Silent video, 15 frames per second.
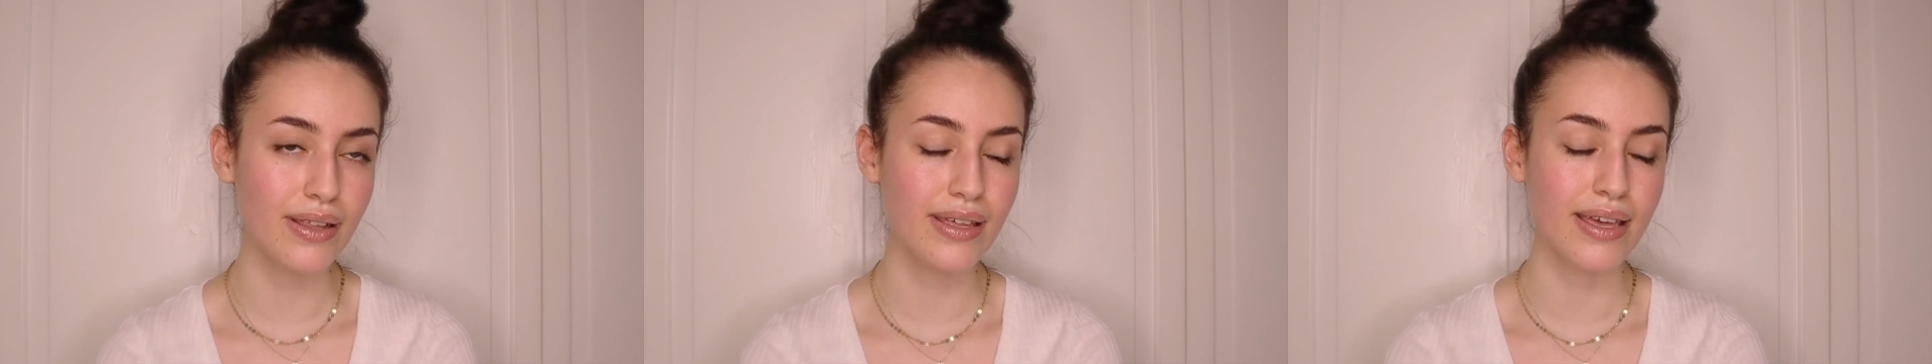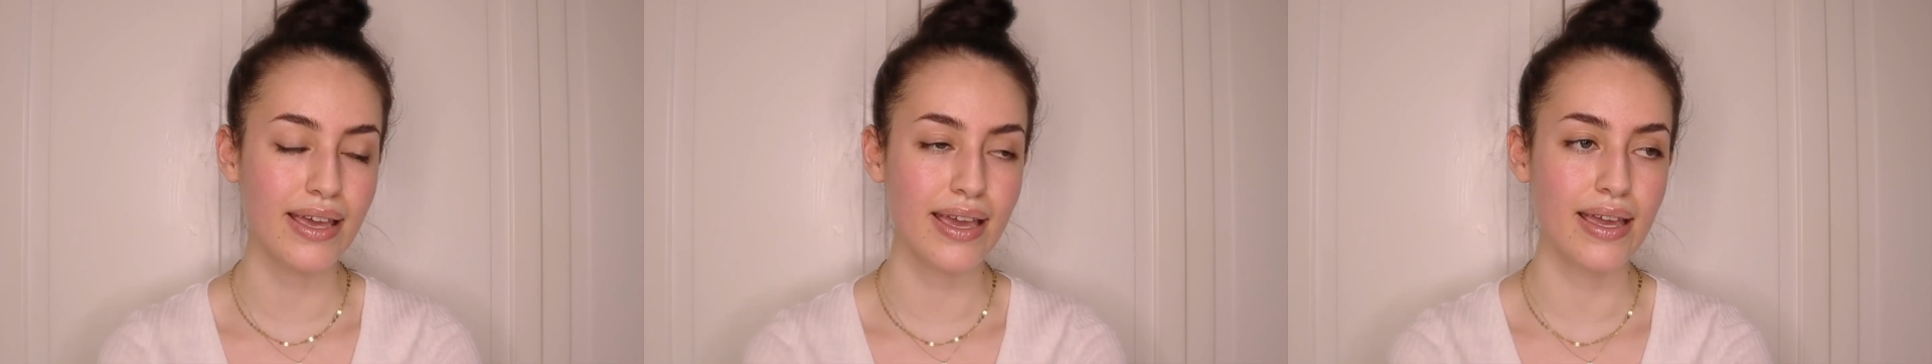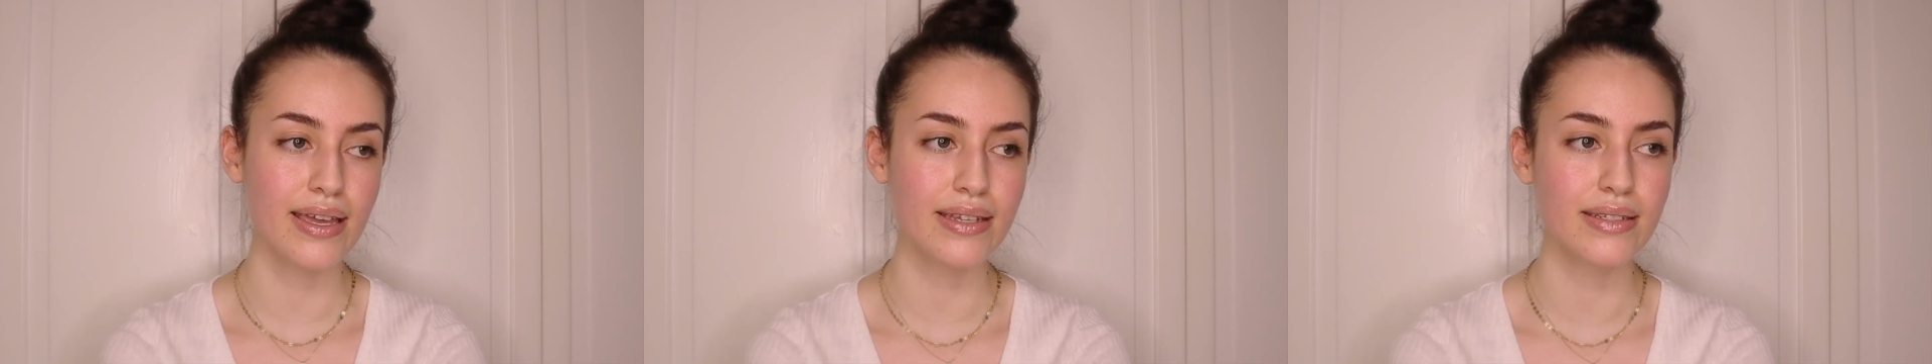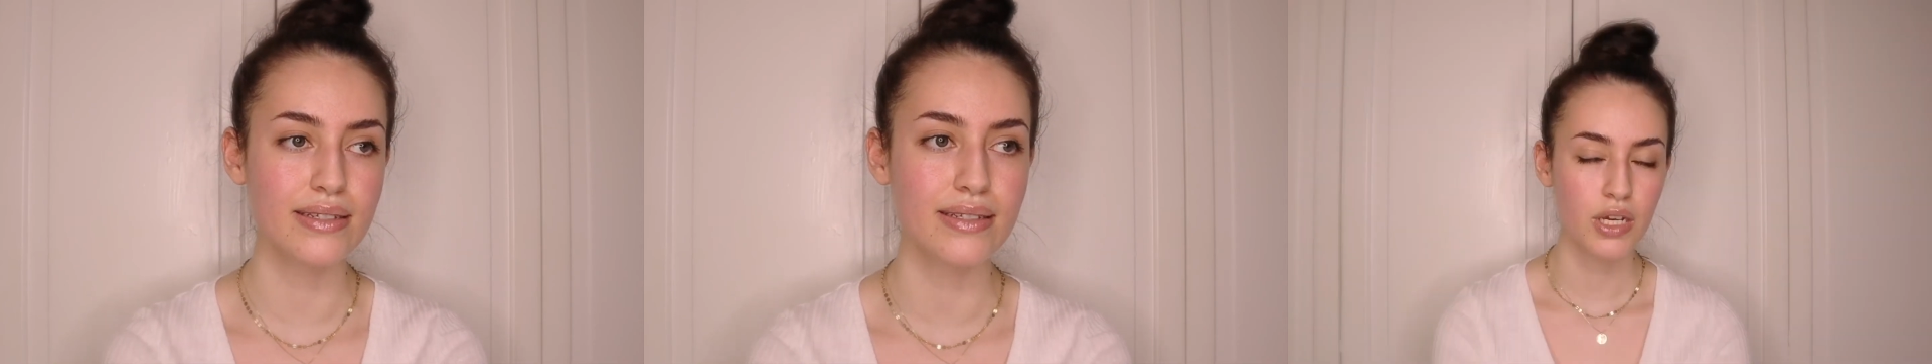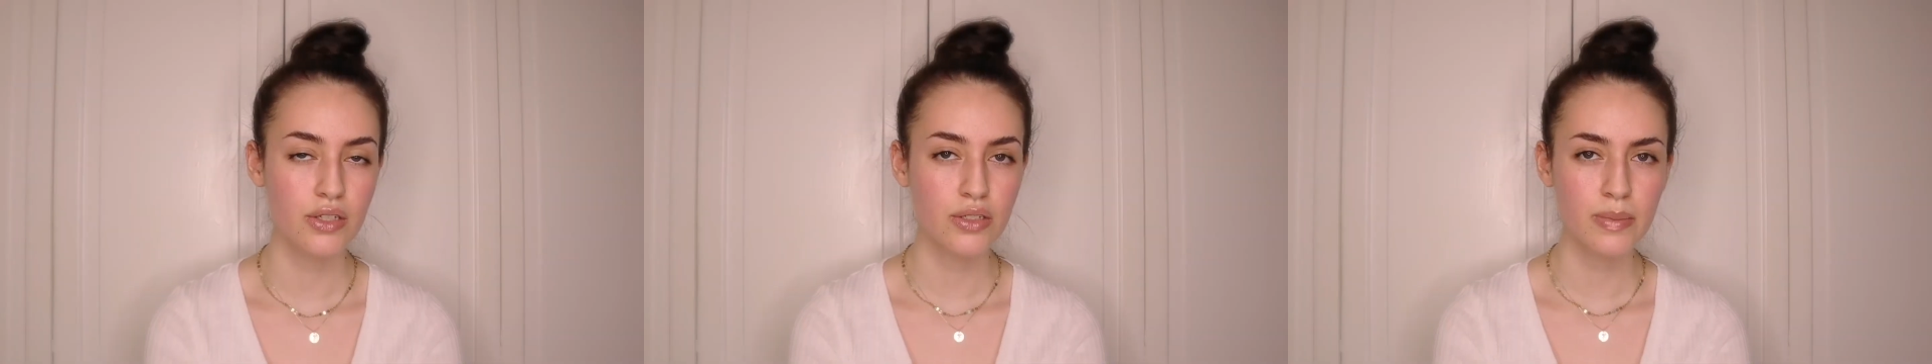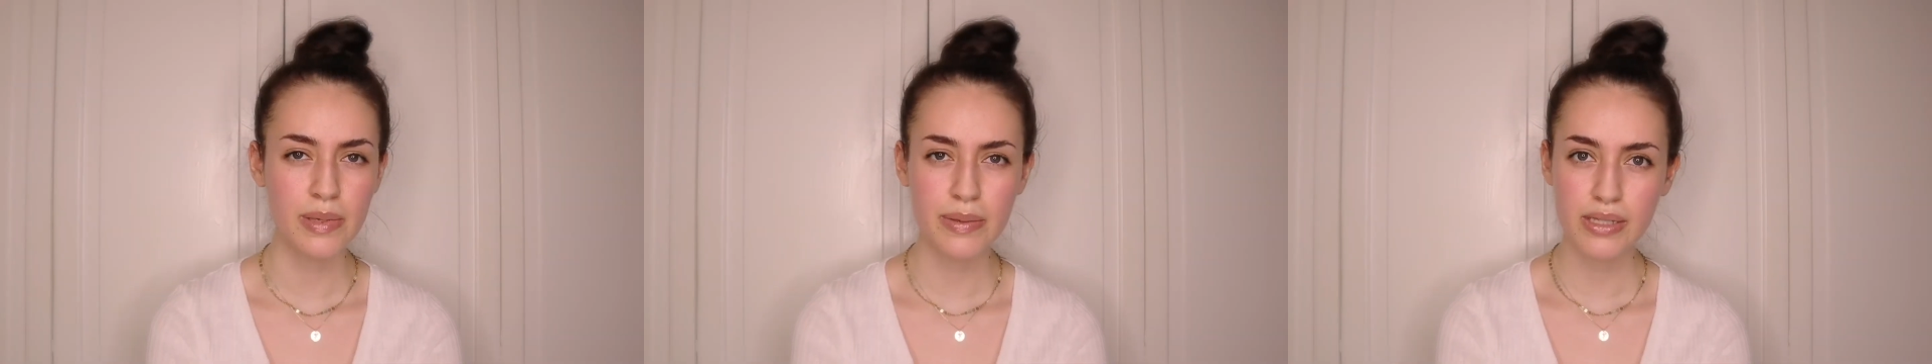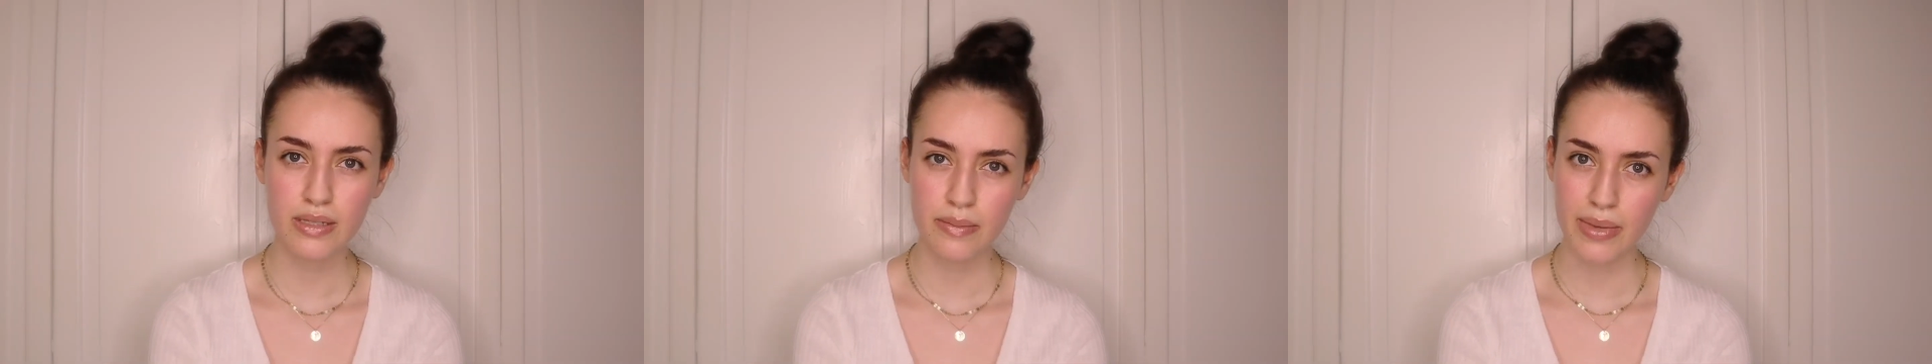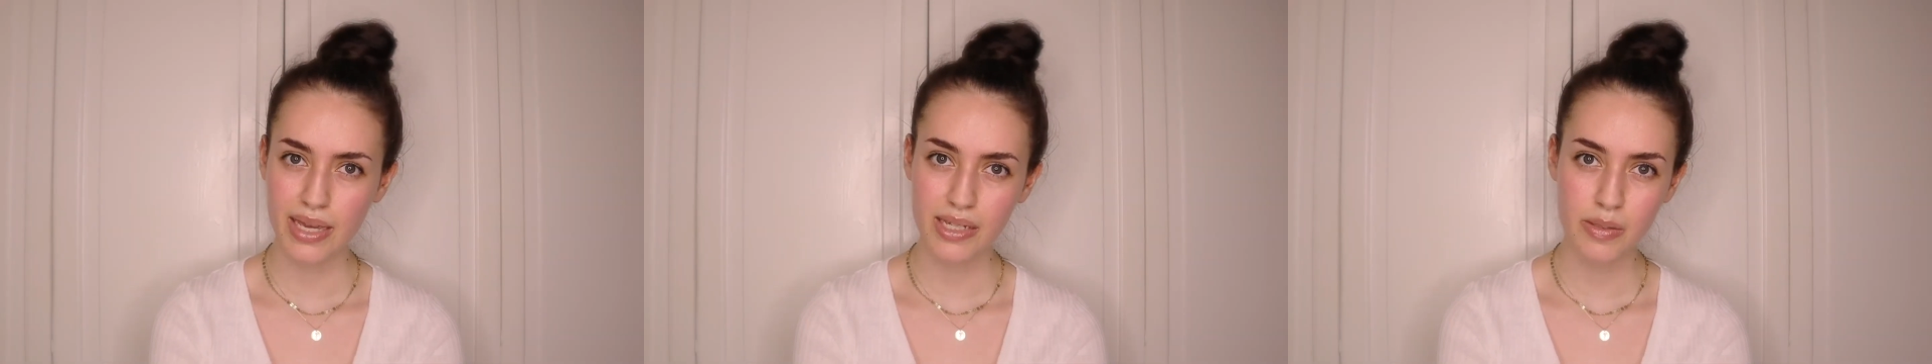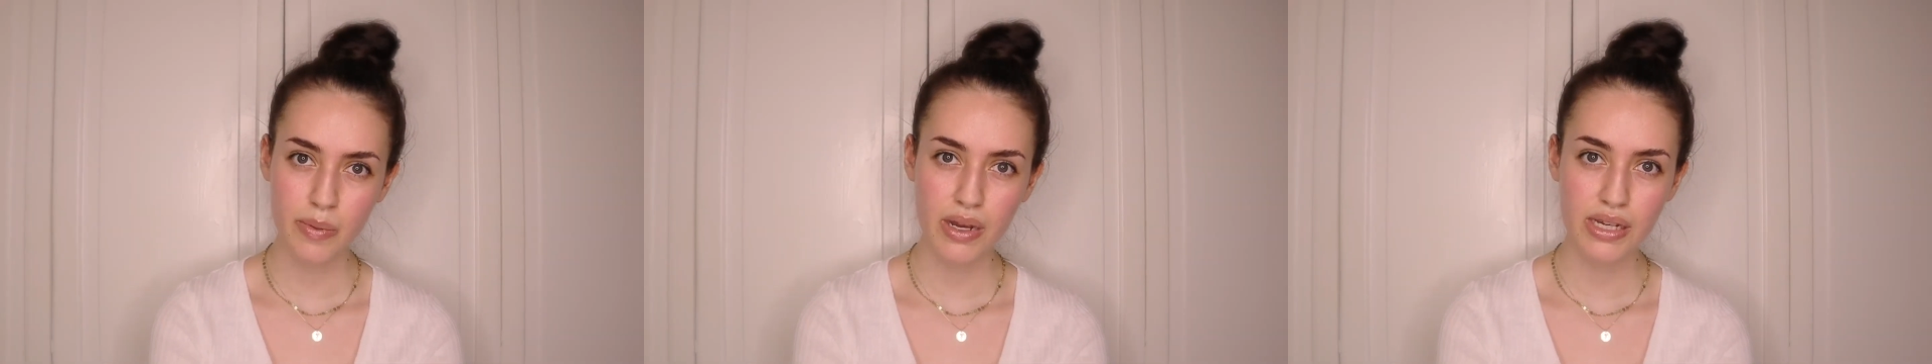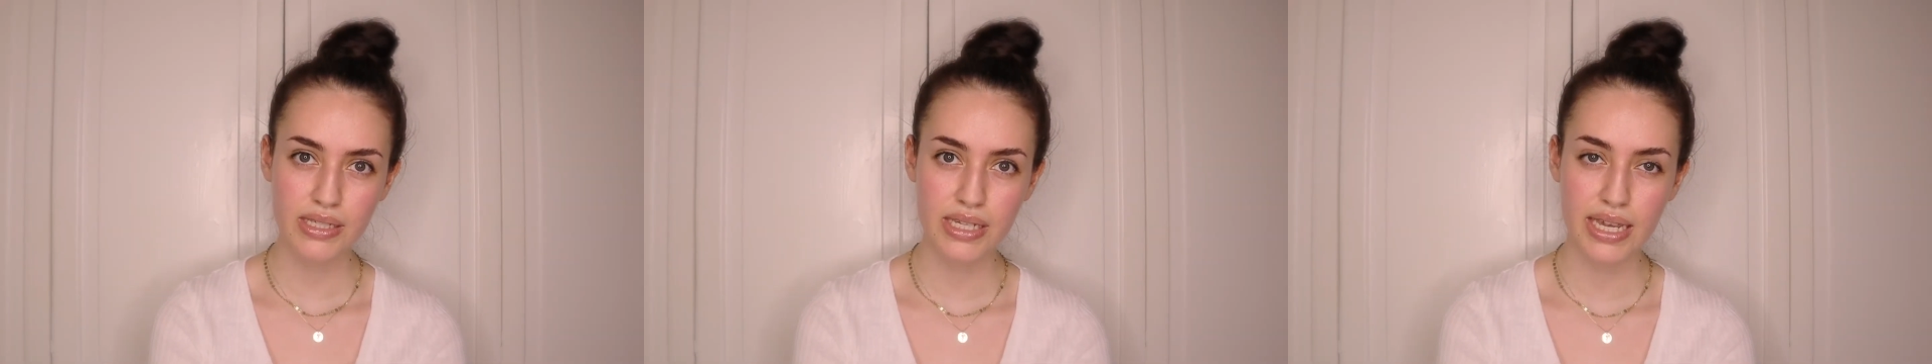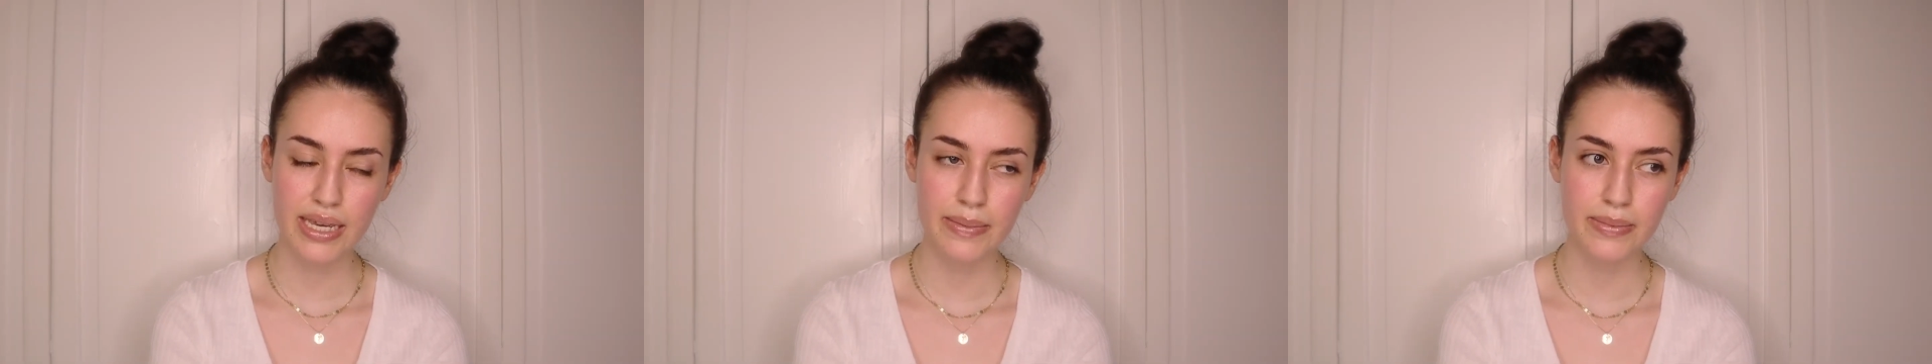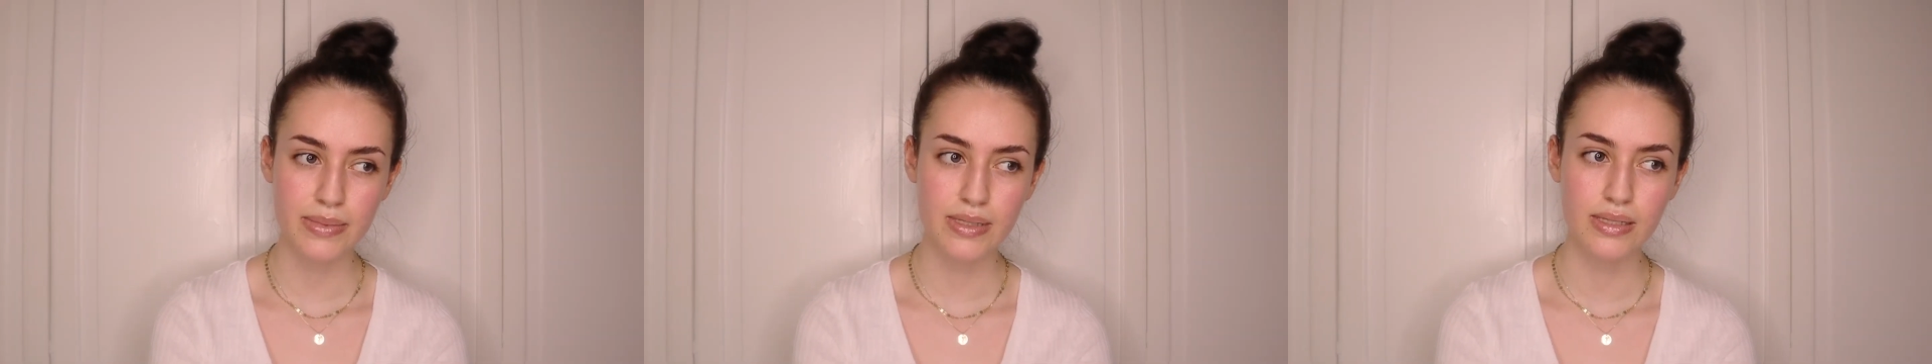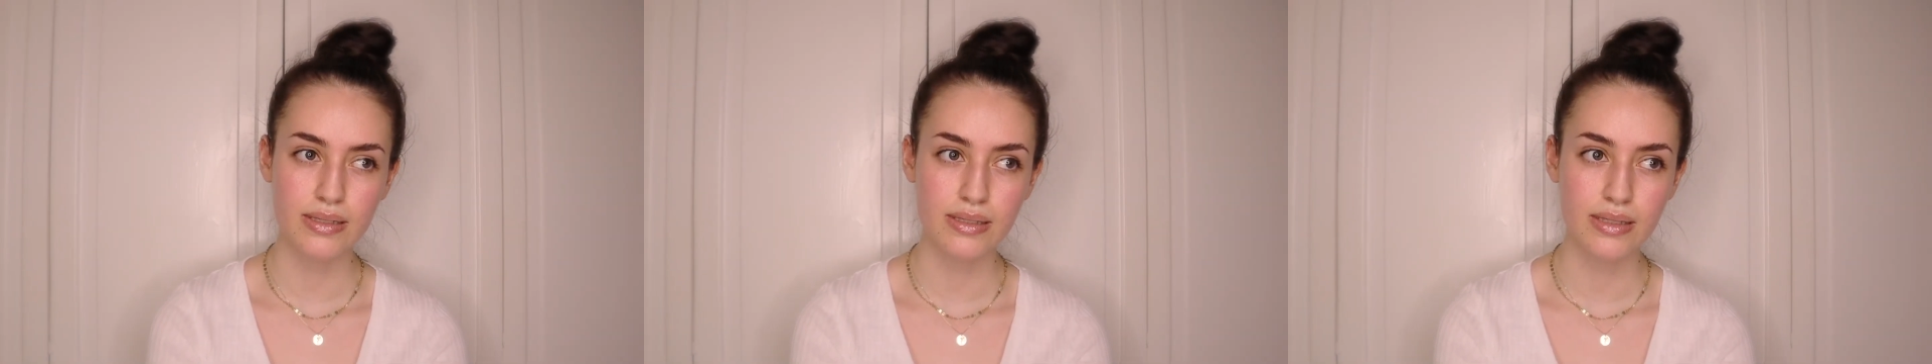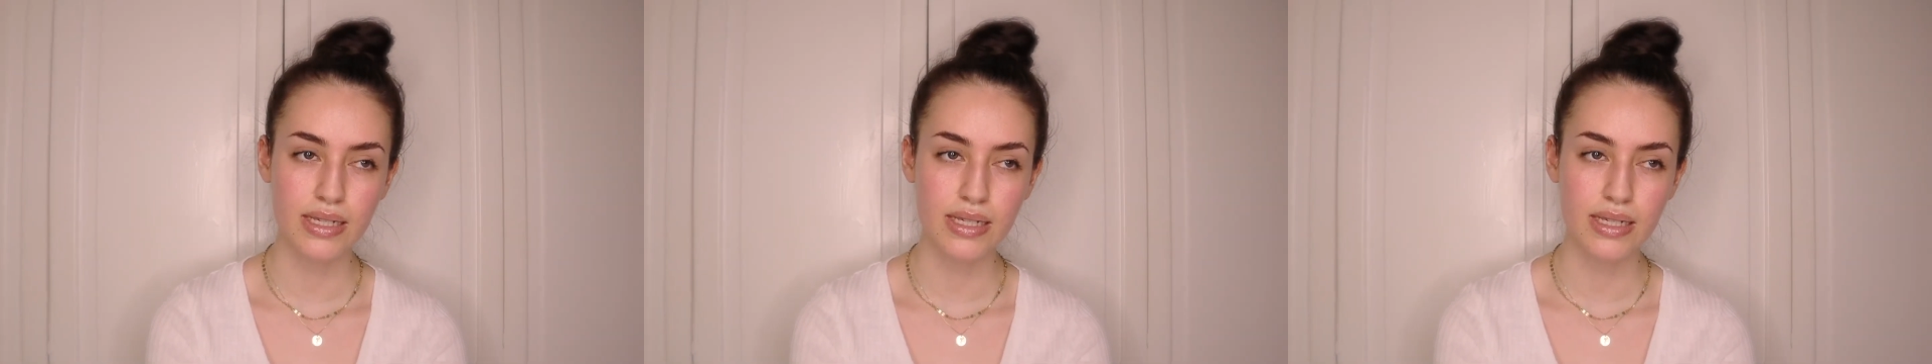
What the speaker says: and also maybe some Xbox games.